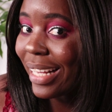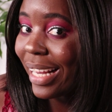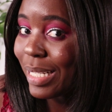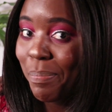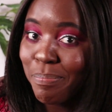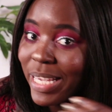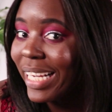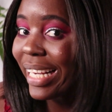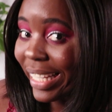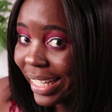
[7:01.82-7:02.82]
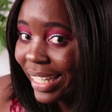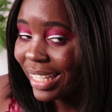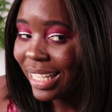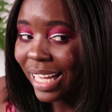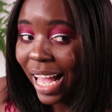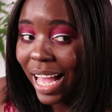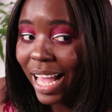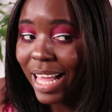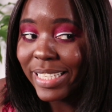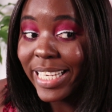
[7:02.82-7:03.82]
the end pink
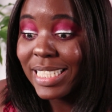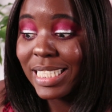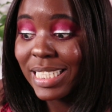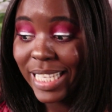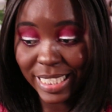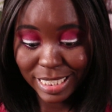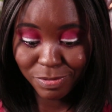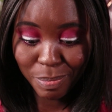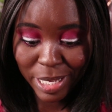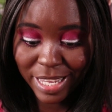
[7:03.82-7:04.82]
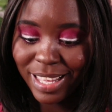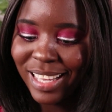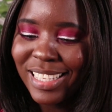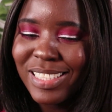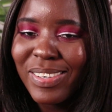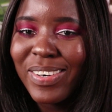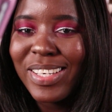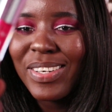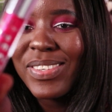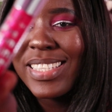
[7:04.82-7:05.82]
uh, yes that is for me so
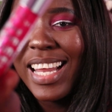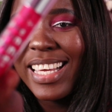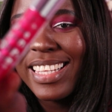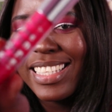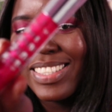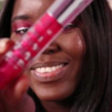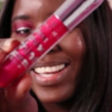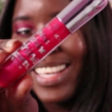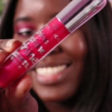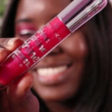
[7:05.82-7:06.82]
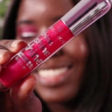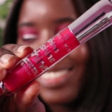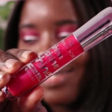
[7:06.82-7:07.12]
it looks like this you guys